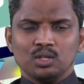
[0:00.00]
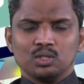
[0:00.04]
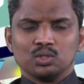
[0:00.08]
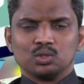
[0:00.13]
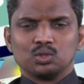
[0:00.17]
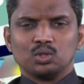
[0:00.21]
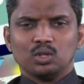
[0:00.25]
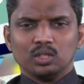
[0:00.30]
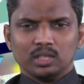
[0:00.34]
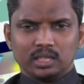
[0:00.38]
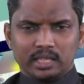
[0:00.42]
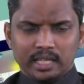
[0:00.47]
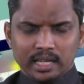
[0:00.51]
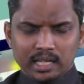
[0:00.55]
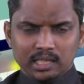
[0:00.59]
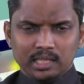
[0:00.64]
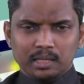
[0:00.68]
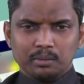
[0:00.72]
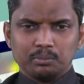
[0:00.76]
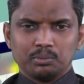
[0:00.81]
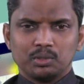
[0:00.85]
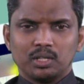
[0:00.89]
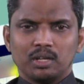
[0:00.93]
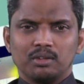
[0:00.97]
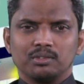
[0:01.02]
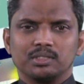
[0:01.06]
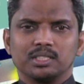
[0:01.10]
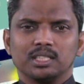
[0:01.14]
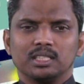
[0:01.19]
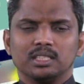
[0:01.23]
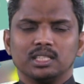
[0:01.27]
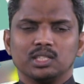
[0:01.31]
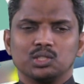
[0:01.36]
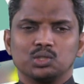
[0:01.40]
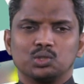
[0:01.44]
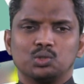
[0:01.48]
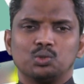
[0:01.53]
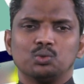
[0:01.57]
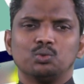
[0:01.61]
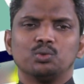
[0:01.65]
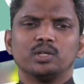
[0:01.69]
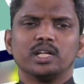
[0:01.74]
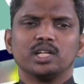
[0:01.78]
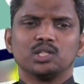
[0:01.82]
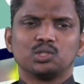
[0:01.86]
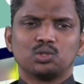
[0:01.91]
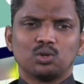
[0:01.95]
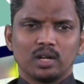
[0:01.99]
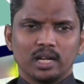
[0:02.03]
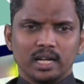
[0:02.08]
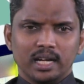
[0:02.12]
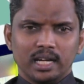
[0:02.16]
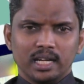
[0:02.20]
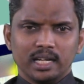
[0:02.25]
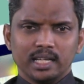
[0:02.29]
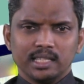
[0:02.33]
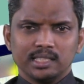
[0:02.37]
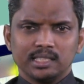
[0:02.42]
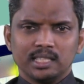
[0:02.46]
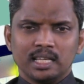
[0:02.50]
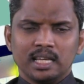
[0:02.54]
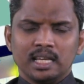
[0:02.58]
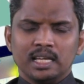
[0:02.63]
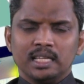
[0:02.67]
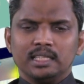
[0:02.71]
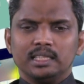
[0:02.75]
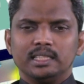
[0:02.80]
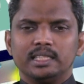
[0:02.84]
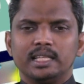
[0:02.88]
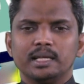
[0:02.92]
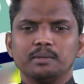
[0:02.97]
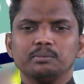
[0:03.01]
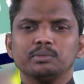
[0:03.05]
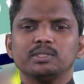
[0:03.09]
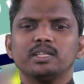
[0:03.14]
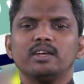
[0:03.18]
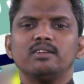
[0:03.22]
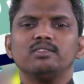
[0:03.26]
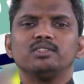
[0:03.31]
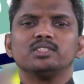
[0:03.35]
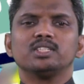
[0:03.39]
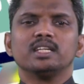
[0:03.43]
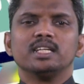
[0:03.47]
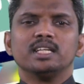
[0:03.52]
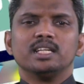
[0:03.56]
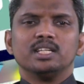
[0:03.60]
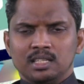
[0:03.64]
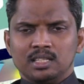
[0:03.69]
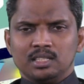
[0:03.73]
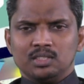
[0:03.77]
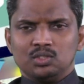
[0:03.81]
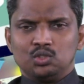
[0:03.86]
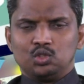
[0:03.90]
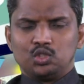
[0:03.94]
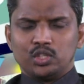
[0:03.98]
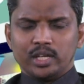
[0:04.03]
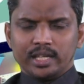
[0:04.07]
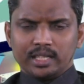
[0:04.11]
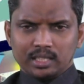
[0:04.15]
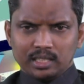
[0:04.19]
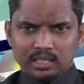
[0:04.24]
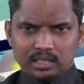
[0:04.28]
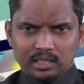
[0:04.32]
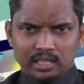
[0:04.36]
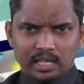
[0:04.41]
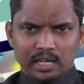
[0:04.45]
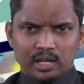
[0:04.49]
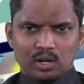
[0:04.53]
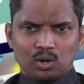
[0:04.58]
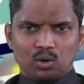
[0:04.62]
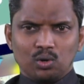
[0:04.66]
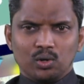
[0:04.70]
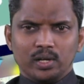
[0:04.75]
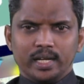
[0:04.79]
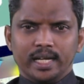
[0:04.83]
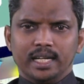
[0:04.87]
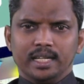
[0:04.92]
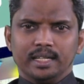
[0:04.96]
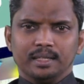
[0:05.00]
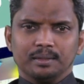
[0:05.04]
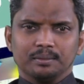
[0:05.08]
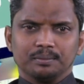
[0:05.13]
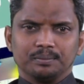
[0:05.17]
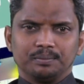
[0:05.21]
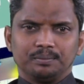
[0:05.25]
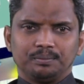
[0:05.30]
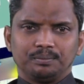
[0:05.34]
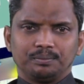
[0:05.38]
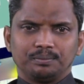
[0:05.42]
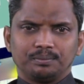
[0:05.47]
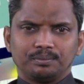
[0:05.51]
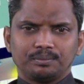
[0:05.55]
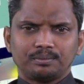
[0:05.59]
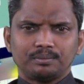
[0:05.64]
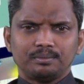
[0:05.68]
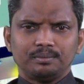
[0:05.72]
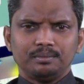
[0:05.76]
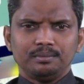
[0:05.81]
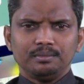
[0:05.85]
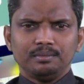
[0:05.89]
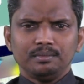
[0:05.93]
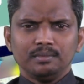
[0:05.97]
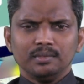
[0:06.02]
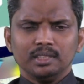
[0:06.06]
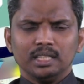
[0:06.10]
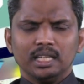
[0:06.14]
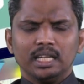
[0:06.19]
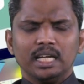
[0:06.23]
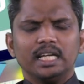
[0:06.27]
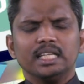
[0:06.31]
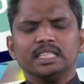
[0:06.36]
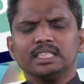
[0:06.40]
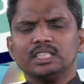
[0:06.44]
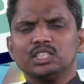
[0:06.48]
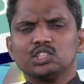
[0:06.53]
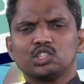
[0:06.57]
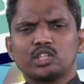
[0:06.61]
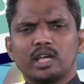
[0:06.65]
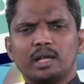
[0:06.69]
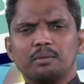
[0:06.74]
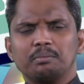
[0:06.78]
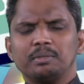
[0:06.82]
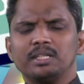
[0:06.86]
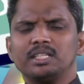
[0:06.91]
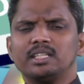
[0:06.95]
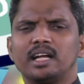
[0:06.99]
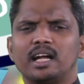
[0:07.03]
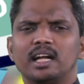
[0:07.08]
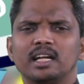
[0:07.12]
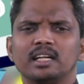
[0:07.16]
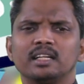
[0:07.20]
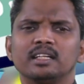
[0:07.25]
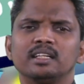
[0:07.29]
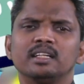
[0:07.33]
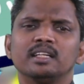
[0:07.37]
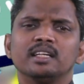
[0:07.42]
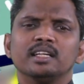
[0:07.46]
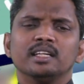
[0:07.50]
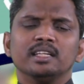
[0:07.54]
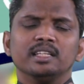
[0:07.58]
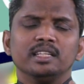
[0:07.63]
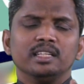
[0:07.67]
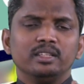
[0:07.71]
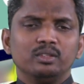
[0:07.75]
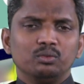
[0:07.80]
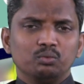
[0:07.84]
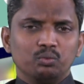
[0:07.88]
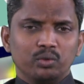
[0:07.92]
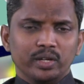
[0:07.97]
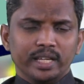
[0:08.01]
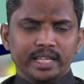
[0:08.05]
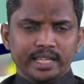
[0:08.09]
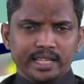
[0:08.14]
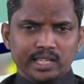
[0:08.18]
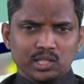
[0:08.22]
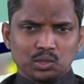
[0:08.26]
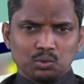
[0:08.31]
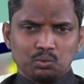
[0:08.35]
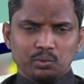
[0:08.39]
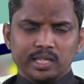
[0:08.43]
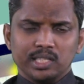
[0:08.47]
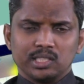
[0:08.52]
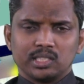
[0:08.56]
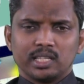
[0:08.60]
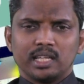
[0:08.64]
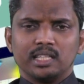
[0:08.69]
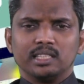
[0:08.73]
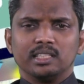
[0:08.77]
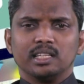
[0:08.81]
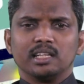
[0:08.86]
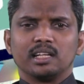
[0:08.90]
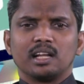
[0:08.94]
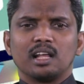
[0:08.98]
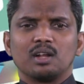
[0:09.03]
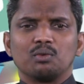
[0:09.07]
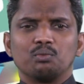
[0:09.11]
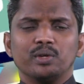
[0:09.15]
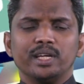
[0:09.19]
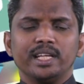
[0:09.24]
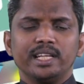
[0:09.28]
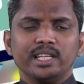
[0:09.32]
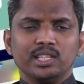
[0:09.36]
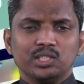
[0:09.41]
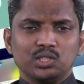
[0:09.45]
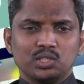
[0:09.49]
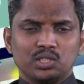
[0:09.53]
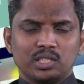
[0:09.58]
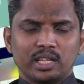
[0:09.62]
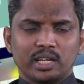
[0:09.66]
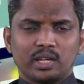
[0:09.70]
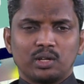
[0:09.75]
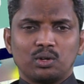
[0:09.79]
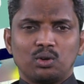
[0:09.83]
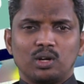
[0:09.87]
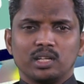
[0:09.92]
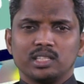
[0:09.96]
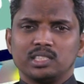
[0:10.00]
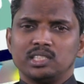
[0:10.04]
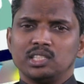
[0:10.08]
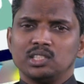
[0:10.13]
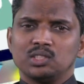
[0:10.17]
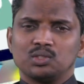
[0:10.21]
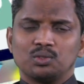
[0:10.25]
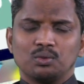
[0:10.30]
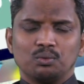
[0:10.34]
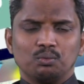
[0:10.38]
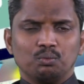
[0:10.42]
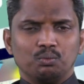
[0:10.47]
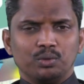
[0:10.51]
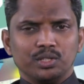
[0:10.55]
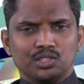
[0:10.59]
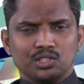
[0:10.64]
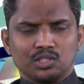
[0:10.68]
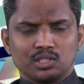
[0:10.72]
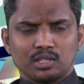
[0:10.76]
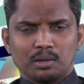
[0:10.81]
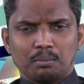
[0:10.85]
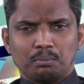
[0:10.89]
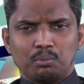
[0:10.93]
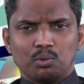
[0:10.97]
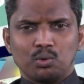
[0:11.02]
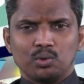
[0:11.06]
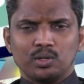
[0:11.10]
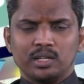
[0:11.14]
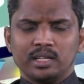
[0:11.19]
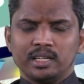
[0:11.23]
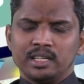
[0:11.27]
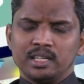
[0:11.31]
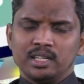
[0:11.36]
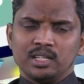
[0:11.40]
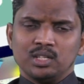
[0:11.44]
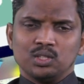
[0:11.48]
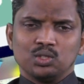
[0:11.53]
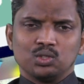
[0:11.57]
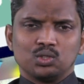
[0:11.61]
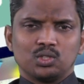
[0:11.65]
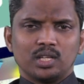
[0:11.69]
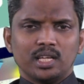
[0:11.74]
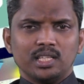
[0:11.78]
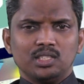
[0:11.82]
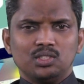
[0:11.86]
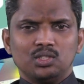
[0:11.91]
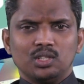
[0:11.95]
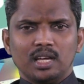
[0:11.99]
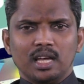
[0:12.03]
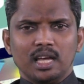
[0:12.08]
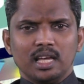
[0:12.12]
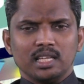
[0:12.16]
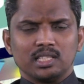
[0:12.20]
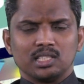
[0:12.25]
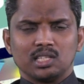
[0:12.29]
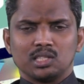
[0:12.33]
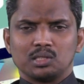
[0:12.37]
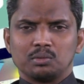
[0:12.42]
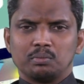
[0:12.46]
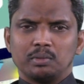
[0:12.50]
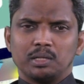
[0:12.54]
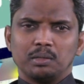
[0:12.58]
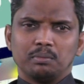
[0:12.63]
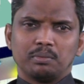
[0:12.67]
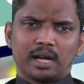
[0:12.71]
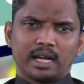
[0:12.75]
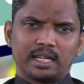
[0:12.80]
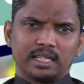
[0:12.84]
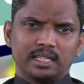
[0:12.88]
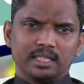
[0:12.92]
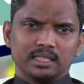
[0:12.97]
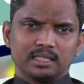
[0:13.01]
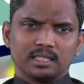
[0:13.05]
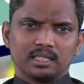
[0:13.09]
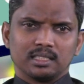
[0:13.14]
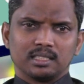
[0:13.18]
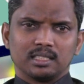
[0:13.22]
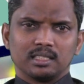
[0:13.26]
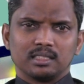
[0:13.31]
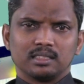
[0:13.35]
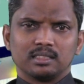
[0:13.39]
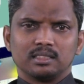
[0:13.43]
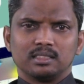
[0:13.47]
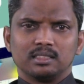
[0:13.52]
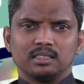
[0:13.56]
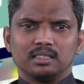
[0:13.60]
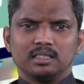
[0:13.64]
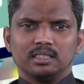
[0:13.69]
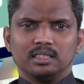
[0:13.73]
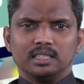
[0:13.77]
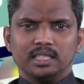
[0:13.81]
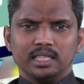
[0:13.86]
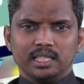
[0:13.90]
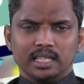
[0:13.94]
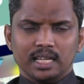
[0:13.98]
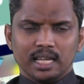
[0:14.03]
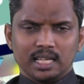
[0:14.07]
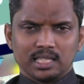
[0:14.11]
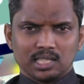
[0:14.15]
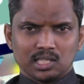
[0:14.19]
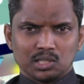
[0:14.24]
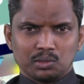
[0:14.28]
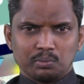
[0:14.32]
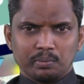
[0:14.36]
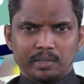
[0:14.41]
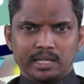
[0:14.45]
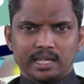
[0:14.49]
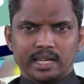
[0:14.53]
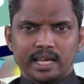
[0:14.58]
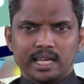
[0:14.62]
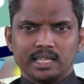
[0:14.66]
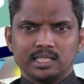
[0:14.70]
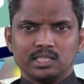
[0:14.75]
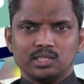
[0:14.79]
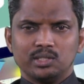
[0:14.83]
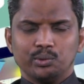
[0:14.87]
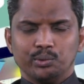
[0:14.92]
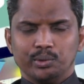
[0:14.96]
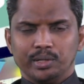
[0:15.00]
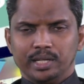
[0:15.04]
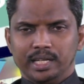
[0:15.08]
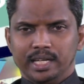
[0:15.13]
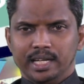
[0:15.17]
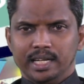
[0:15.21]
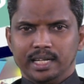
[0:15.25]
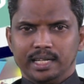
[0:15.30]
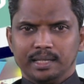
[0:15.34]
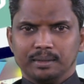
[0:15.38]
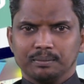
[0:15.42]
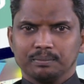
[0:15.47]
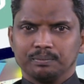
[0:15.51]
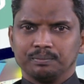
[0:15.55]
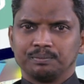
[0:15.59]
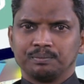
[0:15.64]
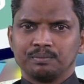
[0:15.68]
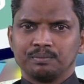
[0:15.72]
So they themselves, the students or learners themselves check their own learning. And this can be done in various ways, and there are various technologies which support such assessment practices, the assessment as learning.